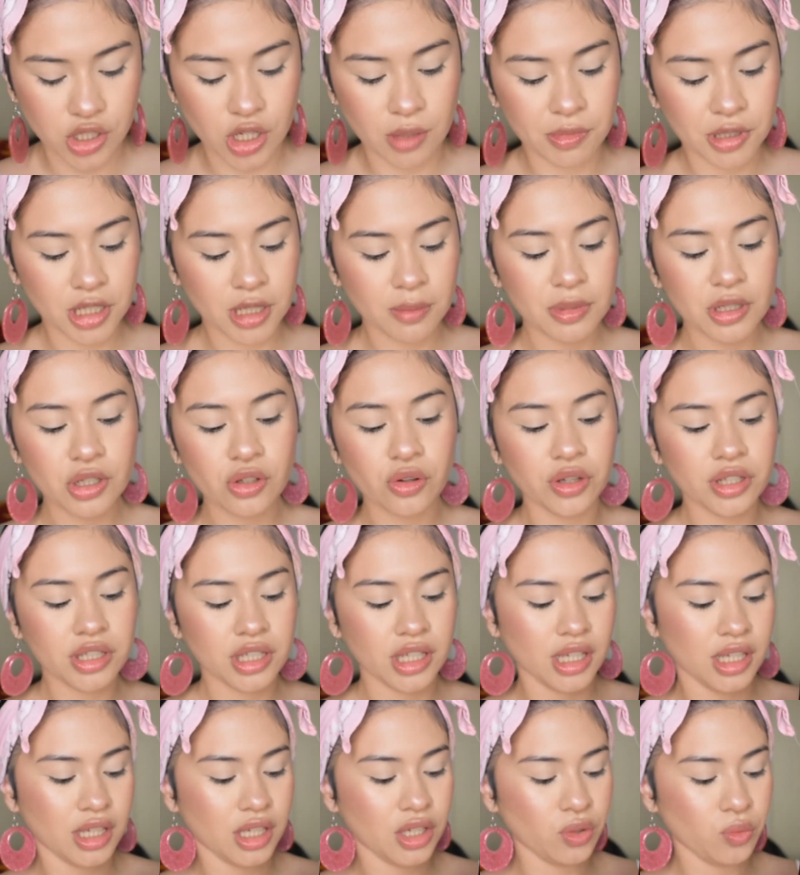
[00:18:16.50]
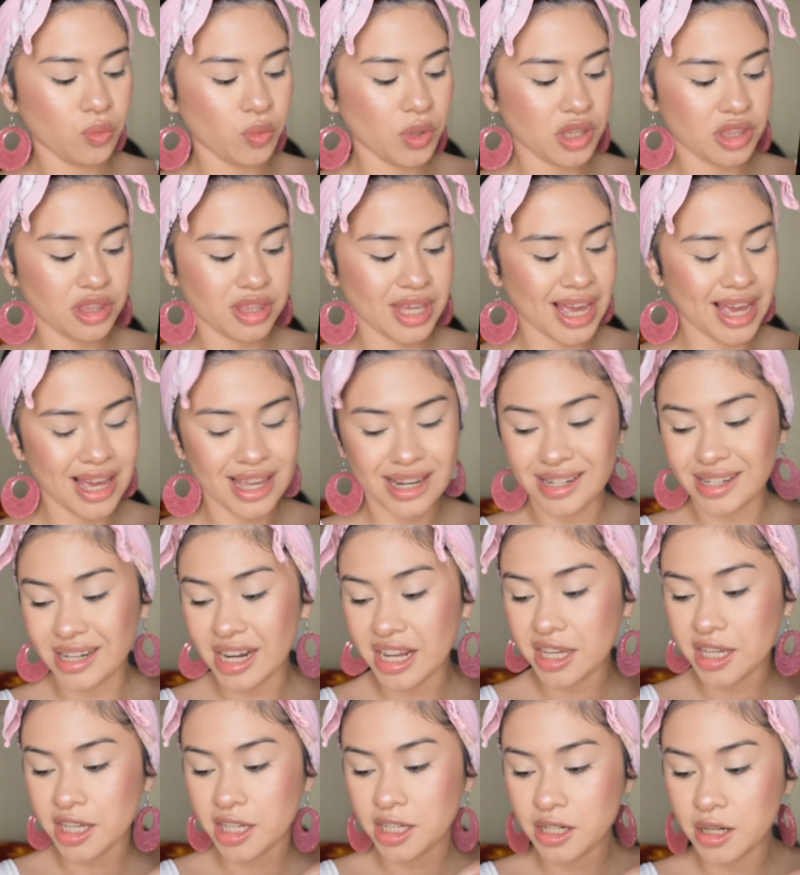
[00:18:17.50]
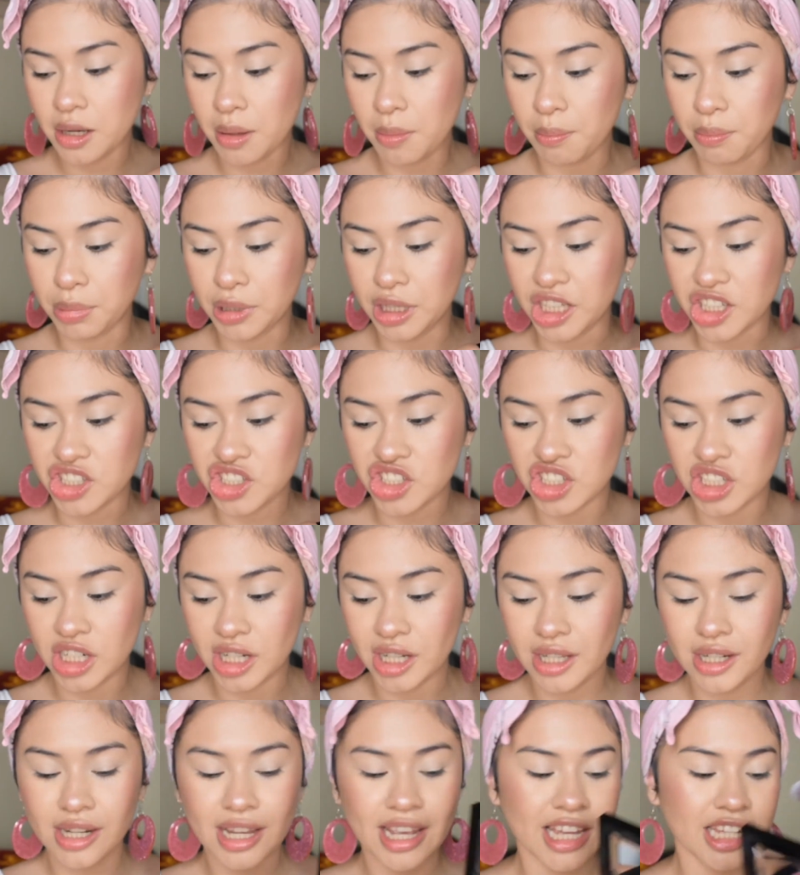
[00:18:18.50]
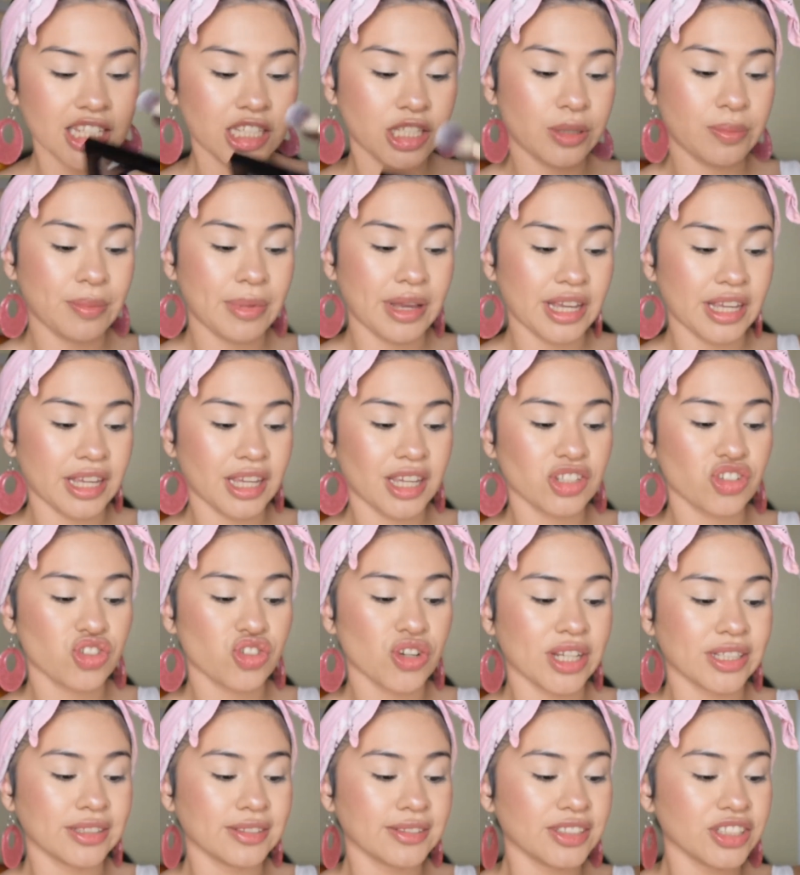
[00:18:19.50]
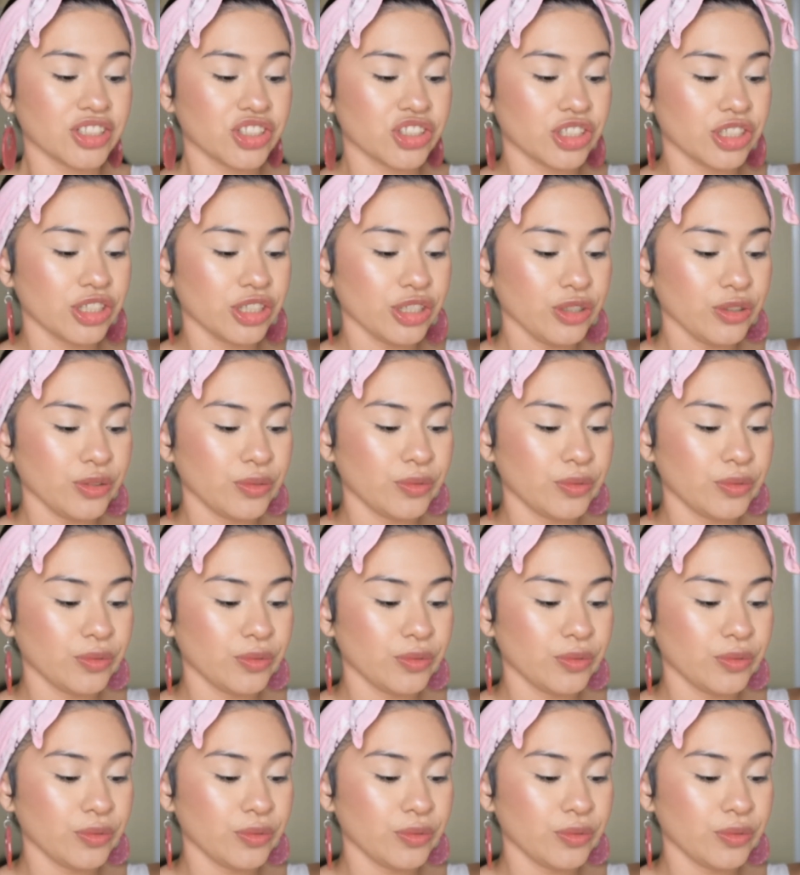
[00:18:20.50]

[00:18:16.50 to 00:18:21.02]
I'm going to be going in with that Naked blush shade as my transition.